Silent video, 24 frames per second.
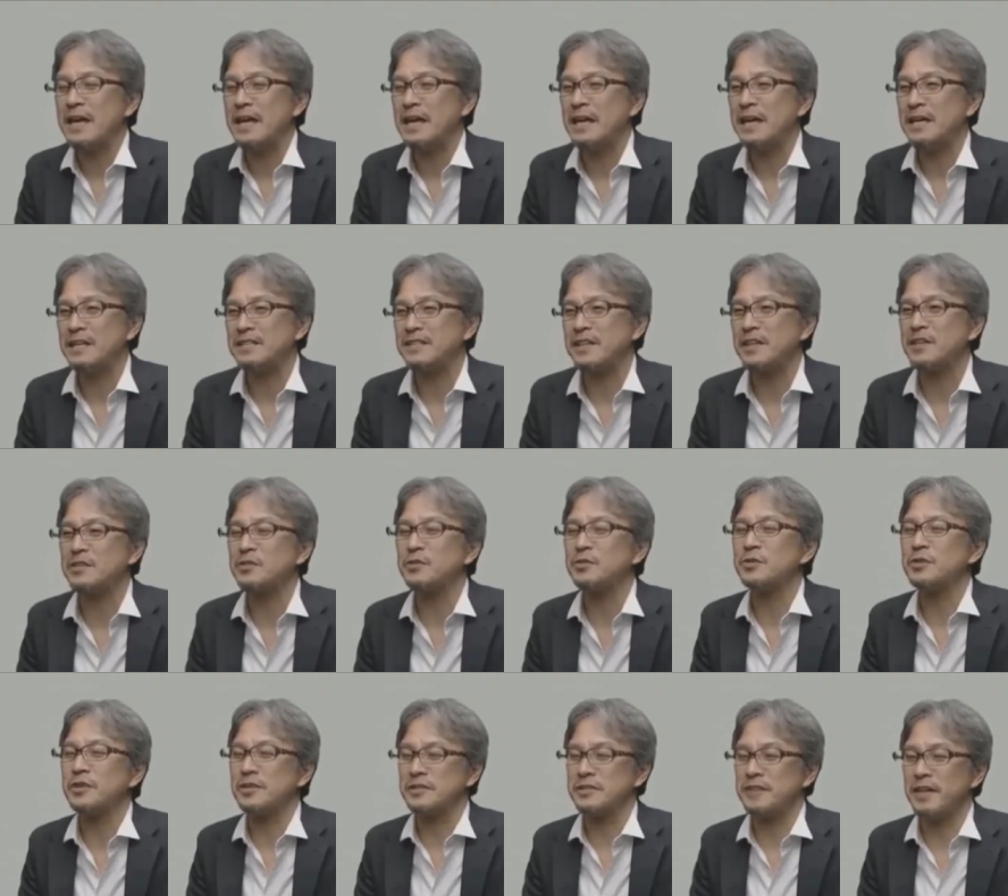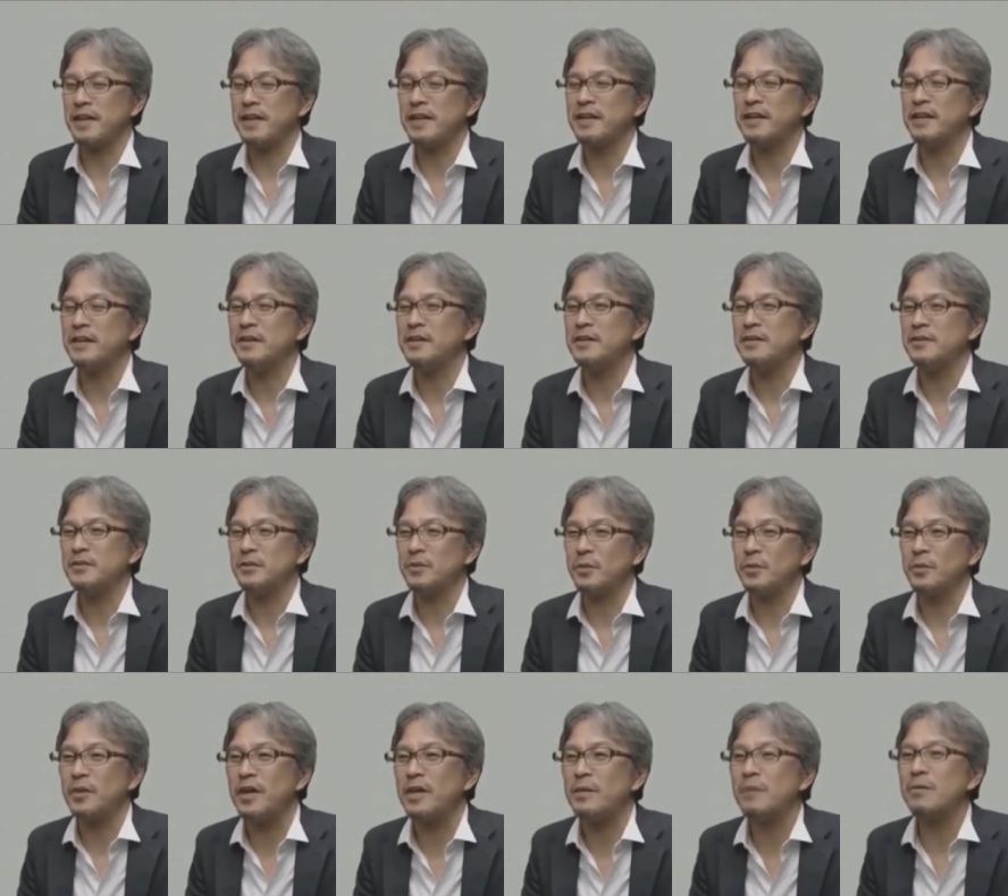But first, please take a look
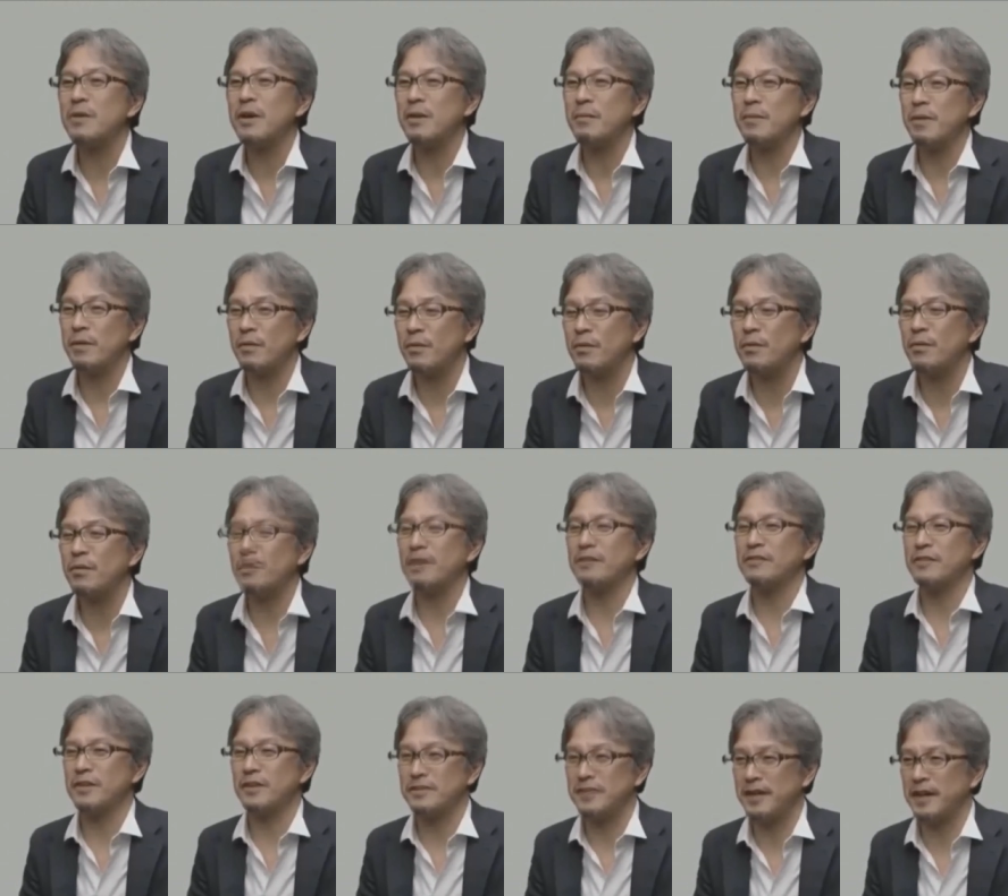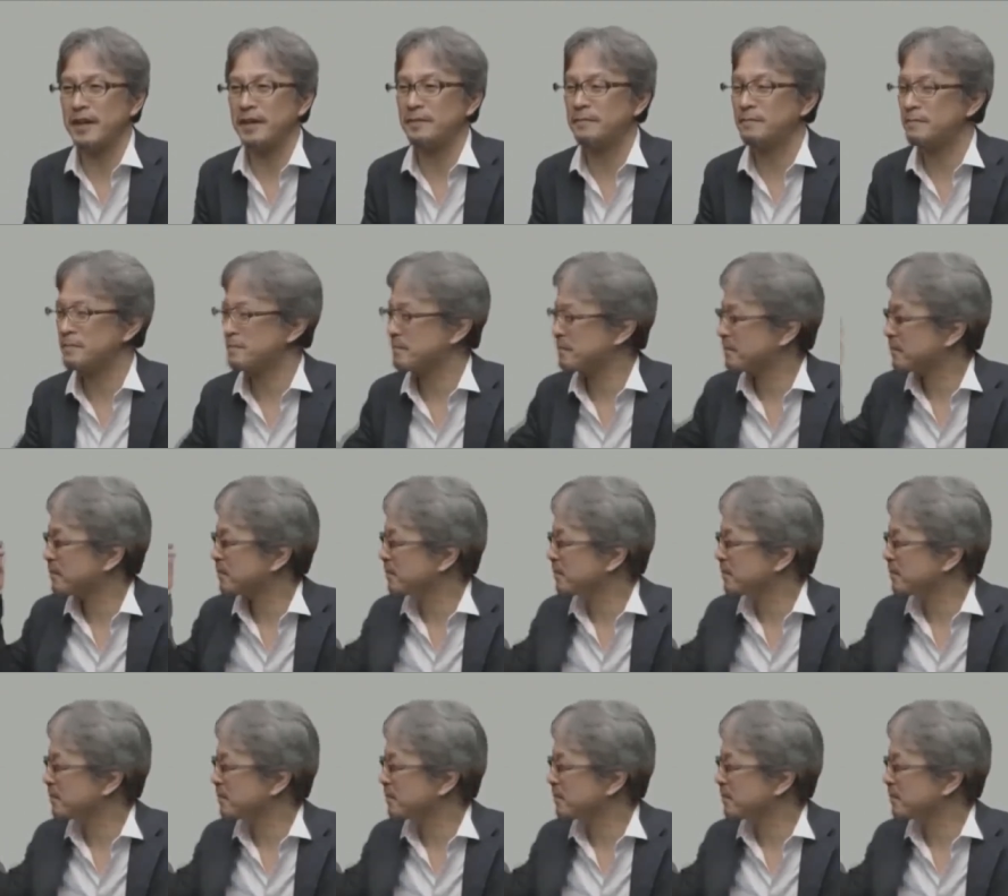at how the game looks on screen.